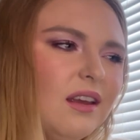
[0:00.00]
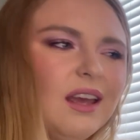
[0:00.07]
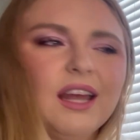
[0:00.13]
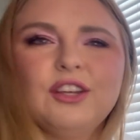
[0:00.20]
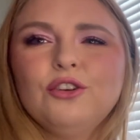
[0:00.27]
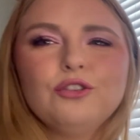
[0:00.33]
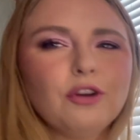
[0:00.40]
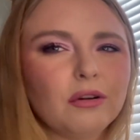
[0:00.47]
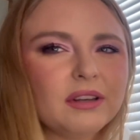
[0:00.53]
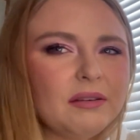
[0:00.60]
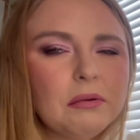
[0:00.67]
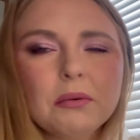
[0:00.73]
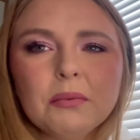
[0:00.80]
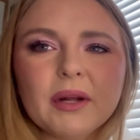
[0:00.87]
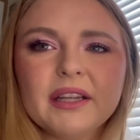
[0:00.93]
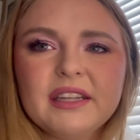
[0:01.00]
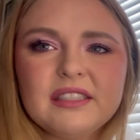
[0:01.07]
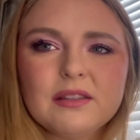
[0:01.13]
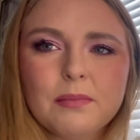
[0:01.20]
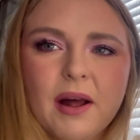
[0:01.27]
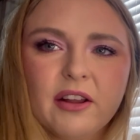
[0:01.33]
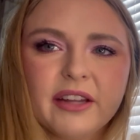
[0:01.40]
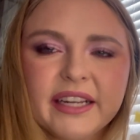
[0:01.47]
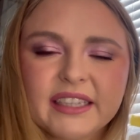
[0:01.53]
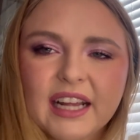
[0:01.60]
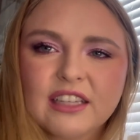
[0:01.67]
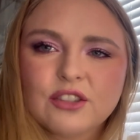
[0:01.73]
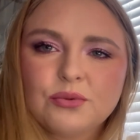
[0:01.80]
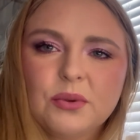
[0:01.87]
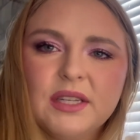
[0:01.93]
And you don't even really smell like
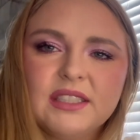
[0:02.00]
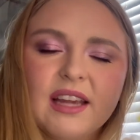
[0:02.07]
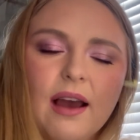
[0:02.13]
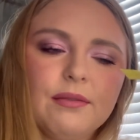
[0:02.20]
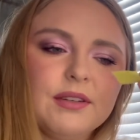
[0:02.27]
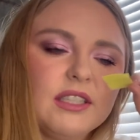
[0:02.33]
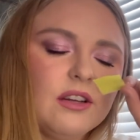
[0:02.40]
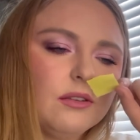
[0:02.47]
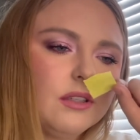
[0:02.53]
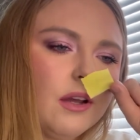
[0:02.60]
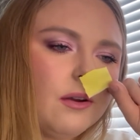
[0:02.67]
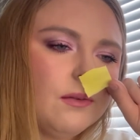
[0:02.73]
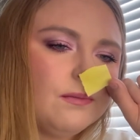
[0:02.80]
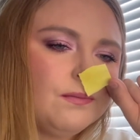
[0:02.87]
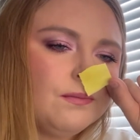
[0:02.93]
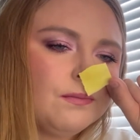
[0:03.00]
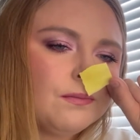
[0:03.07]
that sweet daffodil note.